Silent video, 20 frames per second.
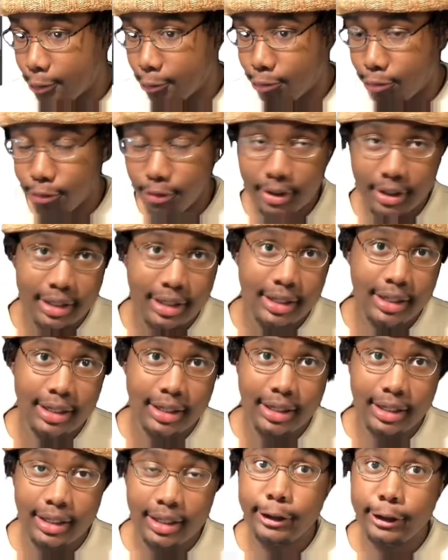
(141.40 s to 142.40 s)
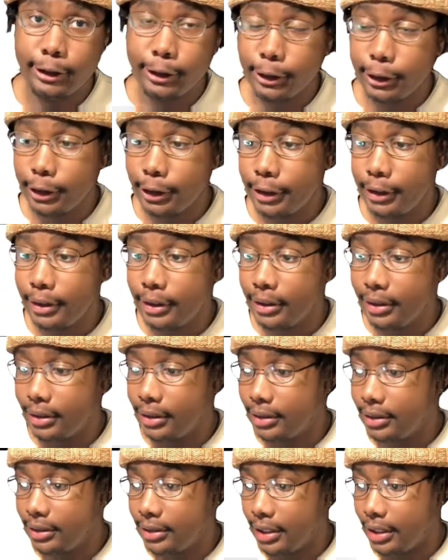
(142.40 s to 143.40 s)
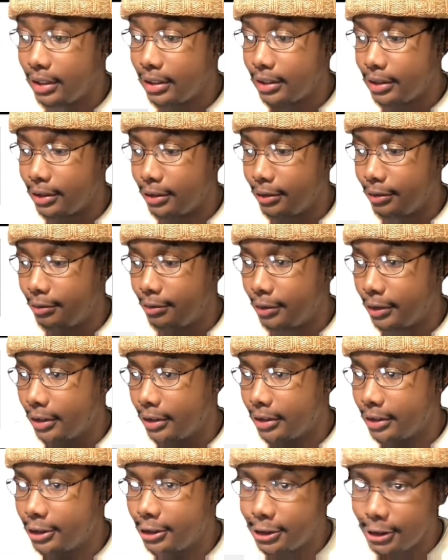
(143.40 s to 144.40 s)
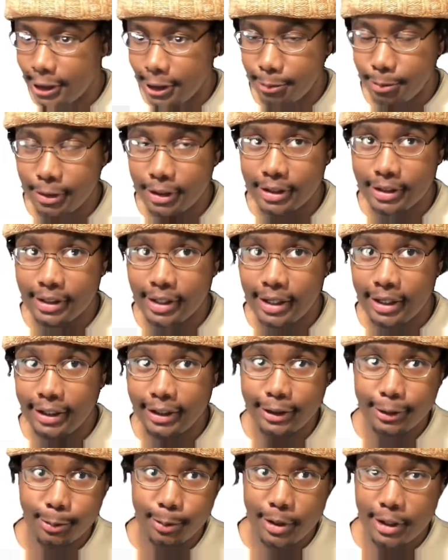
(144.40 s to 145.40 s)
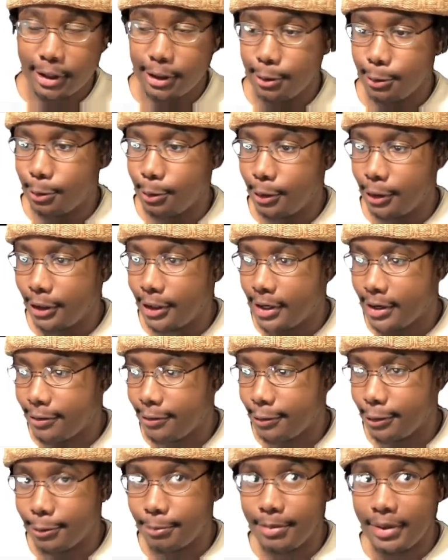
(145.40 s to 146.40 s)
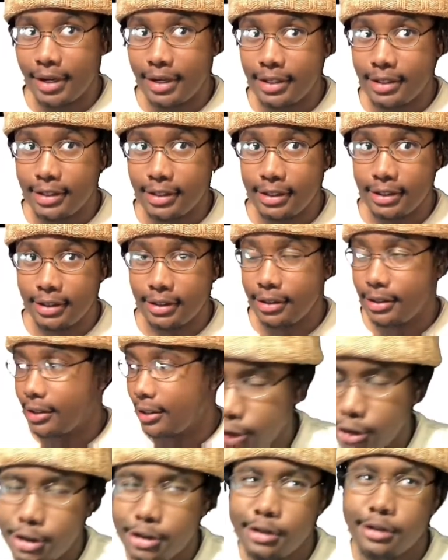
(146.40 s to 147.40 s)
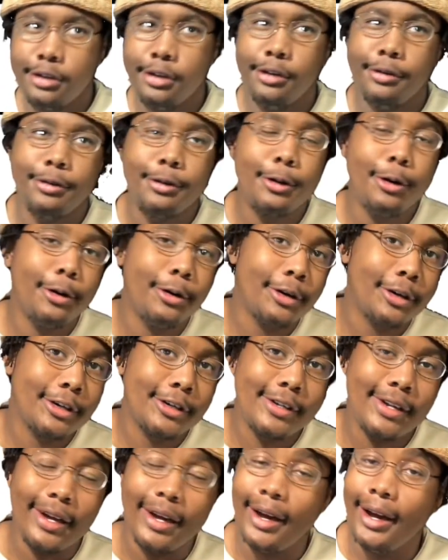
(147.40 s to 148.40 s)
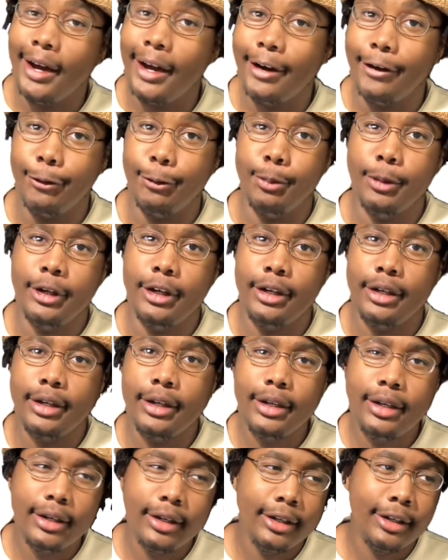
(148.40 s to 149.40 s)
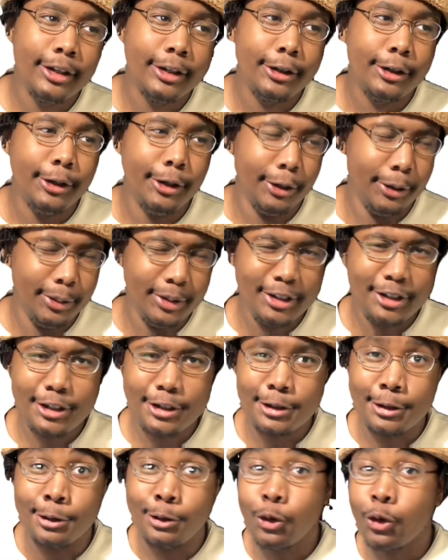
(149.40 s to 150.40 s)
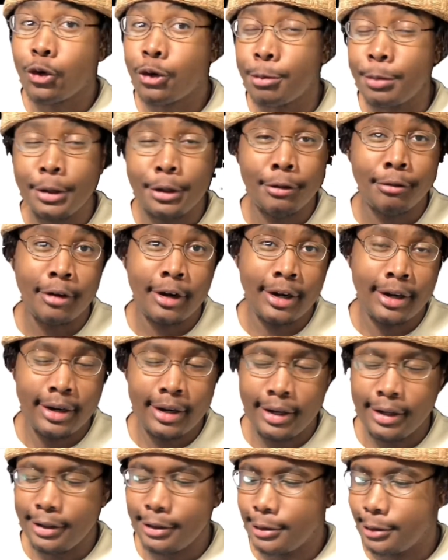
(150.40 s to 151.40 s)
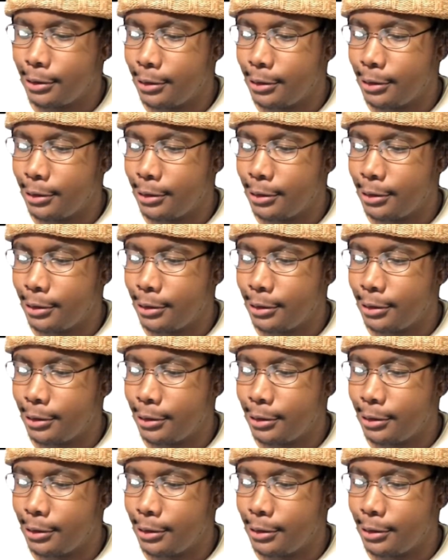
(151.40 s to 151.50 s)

really need a good sense of shape design to make it work for paintings, which of course I have, but it's just dormant right now. So